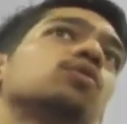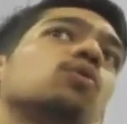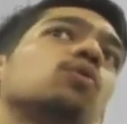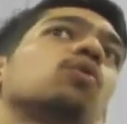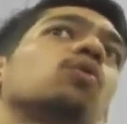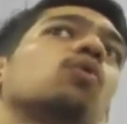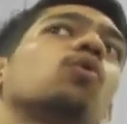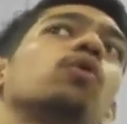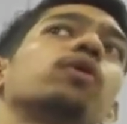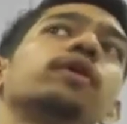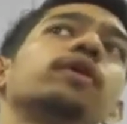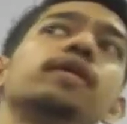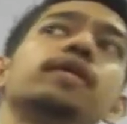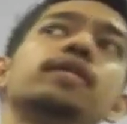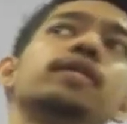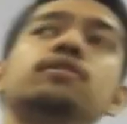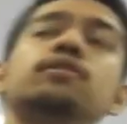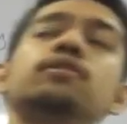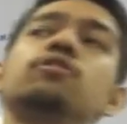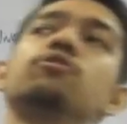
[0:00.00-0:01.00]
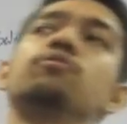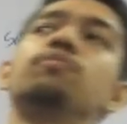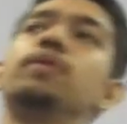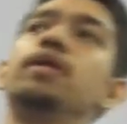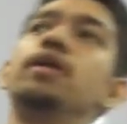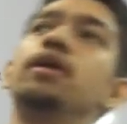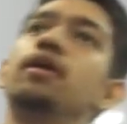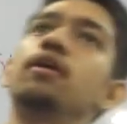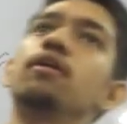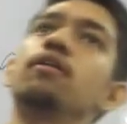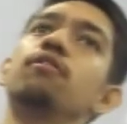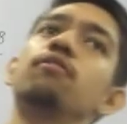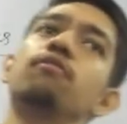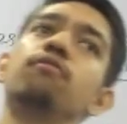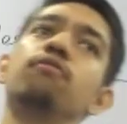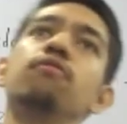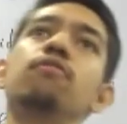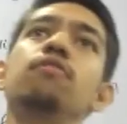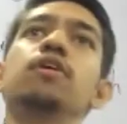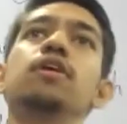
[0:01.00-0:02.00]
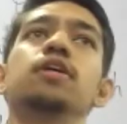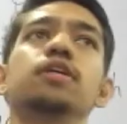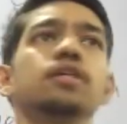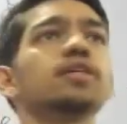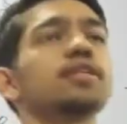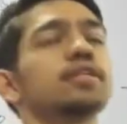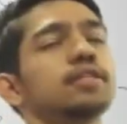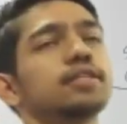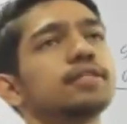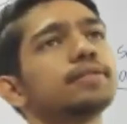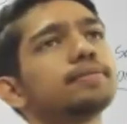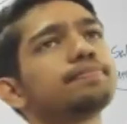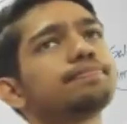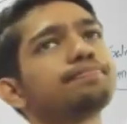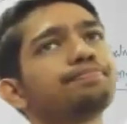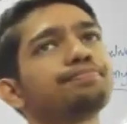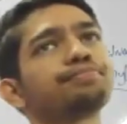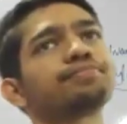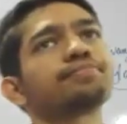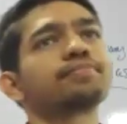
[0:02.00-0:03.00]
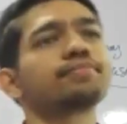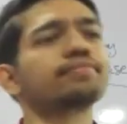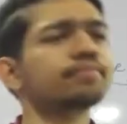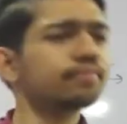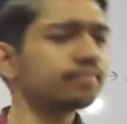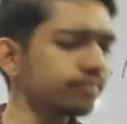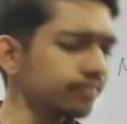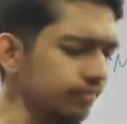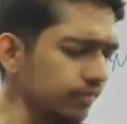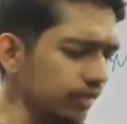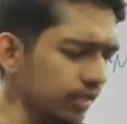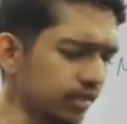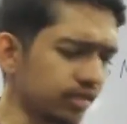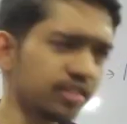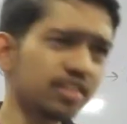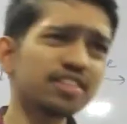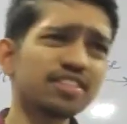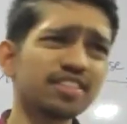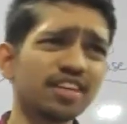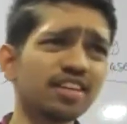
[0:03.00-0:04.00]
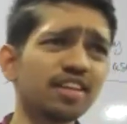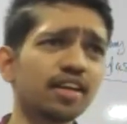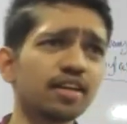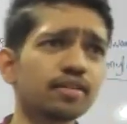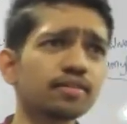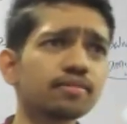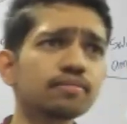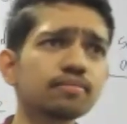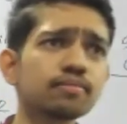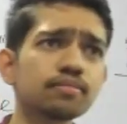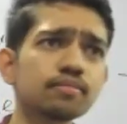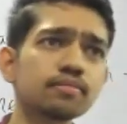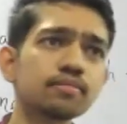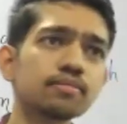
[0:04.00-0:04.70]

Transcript: So cohesive behavior, does it say that?